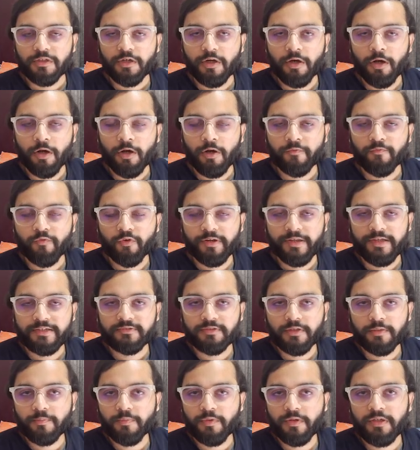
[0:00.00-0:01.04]
for
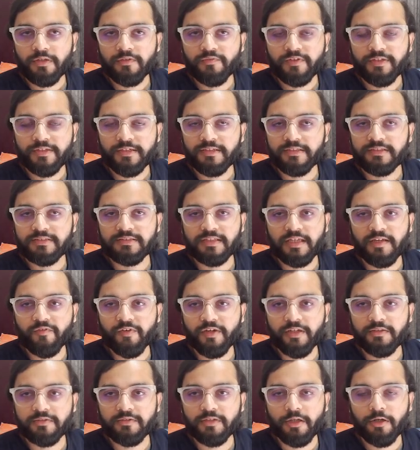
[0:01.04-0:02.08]
example if it is
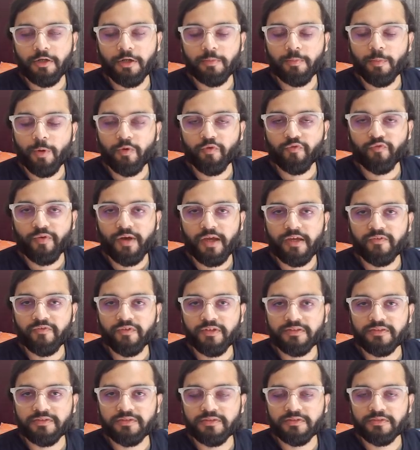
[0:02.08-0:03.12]
7, then above 5
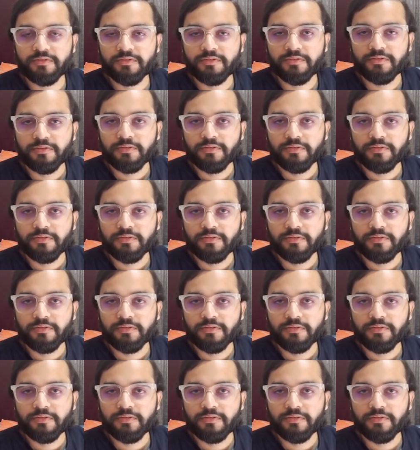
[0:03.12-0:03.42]
is